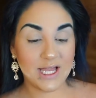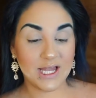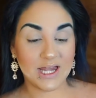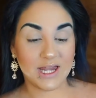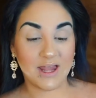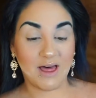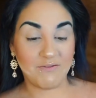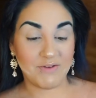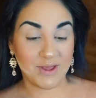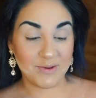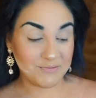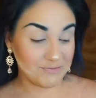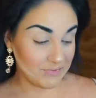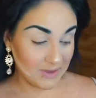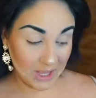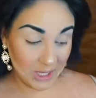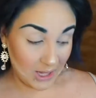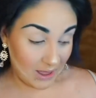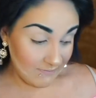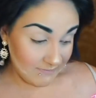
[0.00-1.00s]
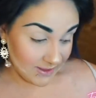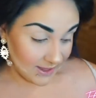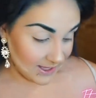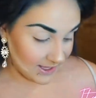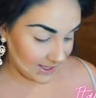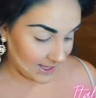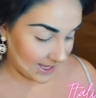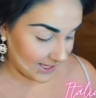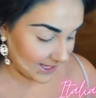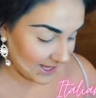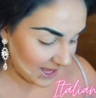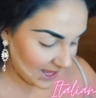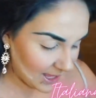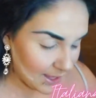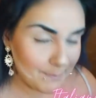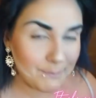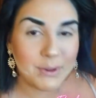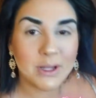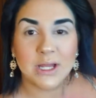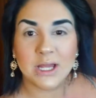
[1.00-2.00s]
Love it. Love it. I
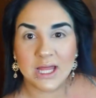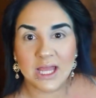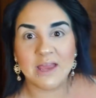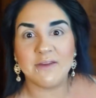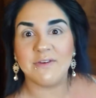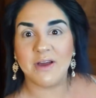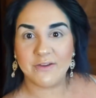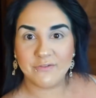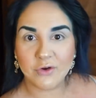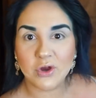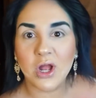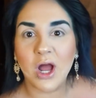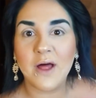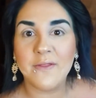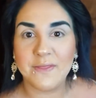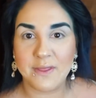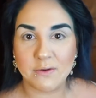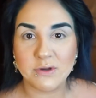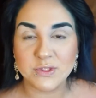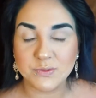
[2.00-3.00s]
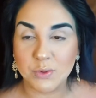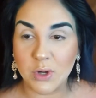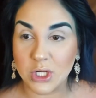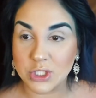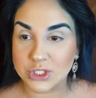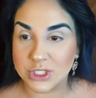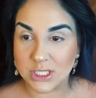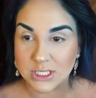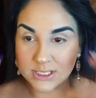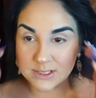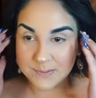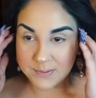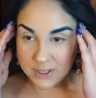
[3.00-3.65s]
can't believe I forgot there was brushes.